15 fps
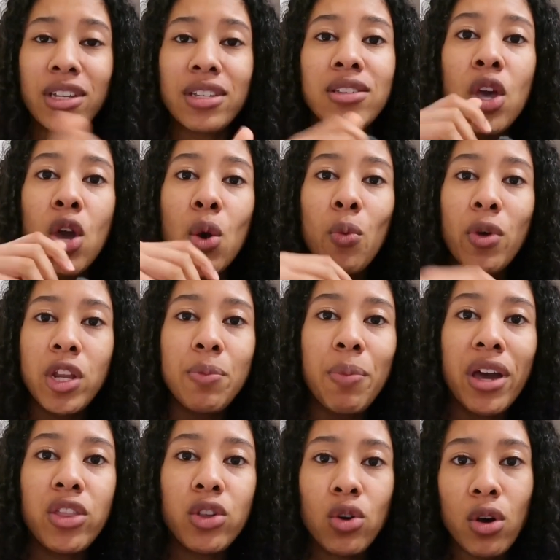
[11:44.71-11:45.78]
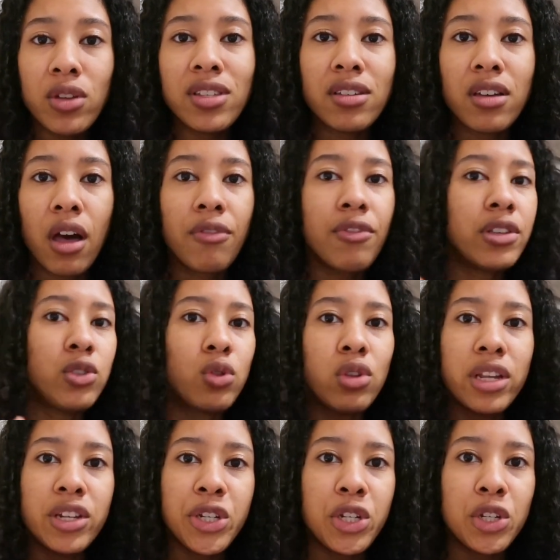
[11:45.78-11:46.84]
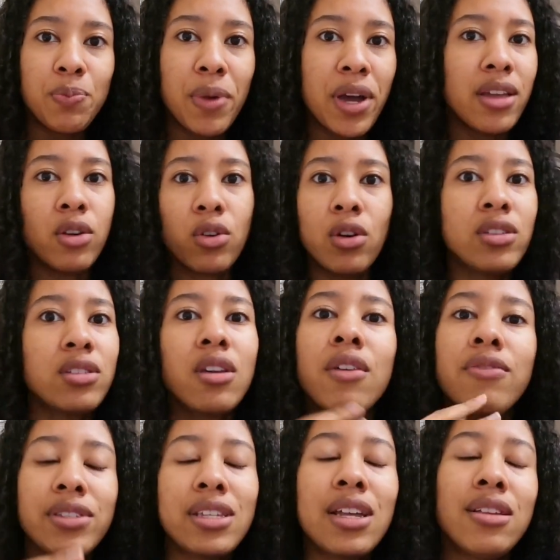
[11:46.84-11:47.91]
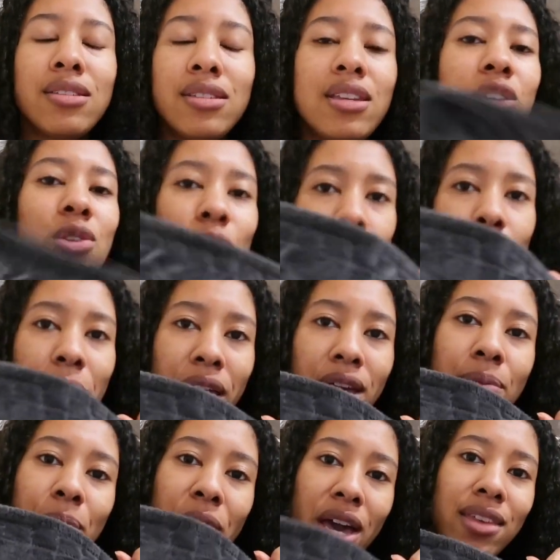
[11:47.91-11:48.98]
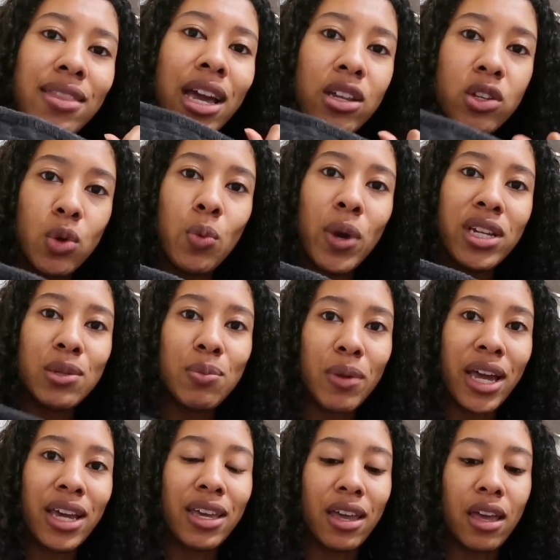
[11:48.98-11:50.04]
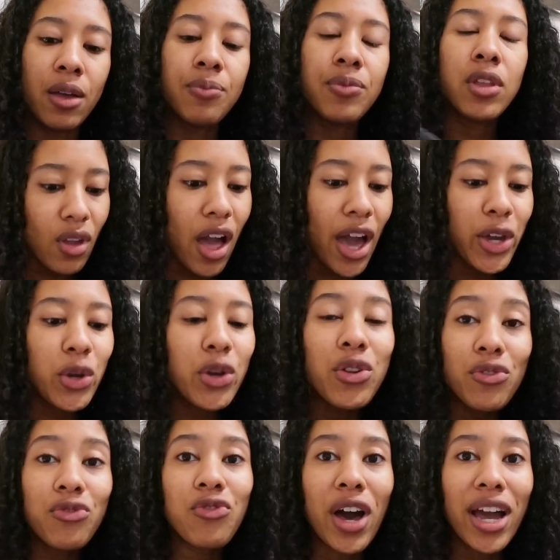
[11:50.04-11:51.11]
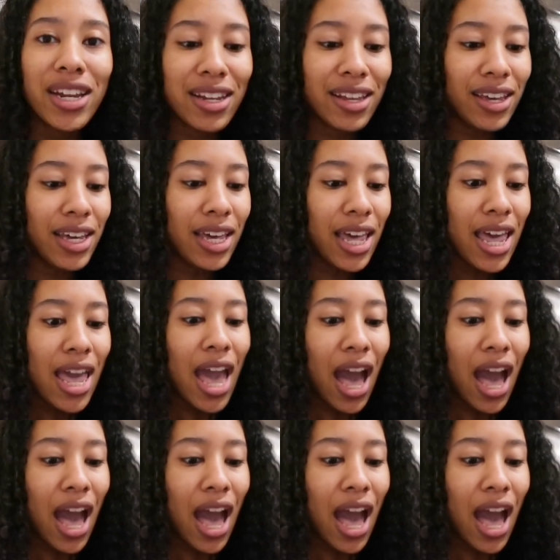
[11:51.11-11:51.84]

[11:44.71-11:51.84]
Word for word: Because when you buy the cotton covers, you're literally just buying cotton covers, that's it. You're not buying the actual weighted blanket. I couldn't find it.